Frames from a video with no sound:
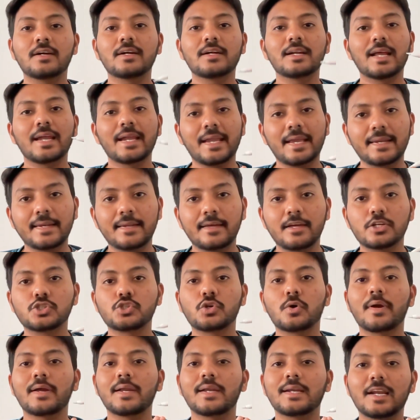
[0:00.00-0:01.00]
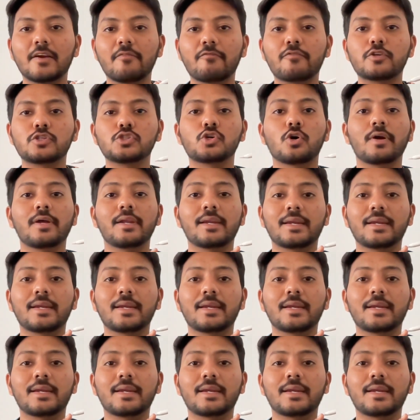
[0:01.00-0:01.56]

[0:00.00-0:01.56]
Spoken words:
like inner join, left join,